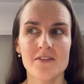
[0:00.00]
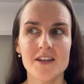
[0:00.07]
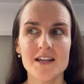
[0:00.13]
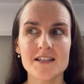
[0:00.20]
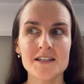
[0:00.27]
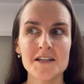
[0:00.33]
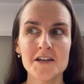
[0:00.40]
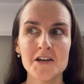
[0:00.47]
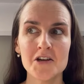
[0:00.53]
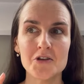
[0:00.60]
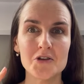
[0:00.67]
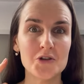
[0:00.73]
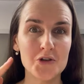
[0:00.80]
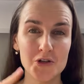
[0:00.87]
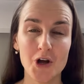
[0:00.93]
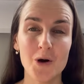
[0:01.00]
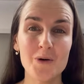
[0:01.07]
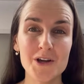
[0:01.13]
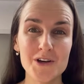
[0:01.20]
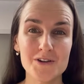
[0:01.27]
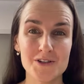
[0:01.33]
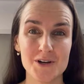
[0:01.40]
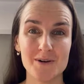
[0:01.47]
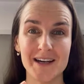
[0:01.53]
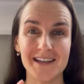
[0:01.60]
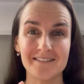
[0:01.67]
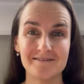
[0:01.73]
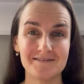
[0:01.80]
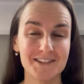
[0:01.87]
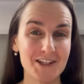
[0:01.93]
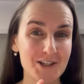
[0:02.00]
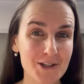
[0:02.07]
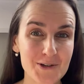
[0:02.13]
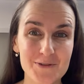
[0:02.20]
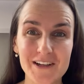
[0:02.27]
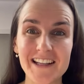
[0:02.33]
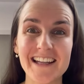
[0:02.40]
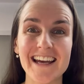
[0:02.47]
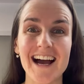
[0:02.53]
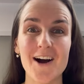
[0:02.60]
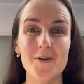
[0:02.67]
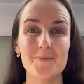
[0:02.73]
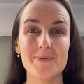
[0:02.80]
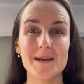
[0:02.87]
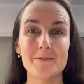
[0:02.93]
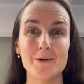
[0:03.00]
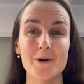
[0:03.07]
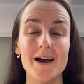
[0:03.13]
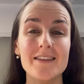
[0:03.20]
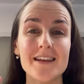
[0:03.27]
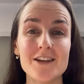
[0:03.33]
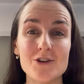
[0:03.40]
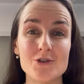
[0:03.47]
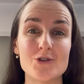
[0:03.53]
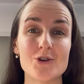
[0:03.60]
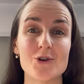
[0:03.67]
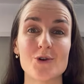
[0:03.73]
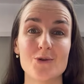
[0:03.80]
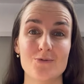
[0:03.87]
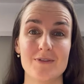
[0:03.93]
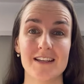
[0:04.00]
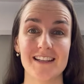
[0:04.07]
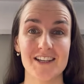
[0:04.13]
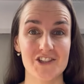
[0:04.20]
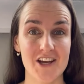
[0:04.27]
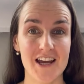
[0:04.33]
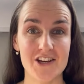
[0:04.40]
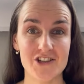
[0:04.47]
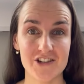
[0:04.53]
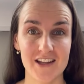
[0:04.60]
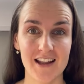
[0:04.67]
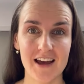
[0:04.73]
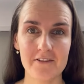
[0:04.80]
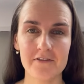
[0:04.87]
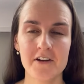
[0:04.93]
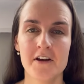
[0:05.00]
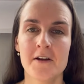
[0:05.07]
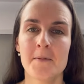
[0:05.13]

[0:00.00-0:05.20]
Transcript: that you know what you're doing, that you really help people, and that you do really change their life.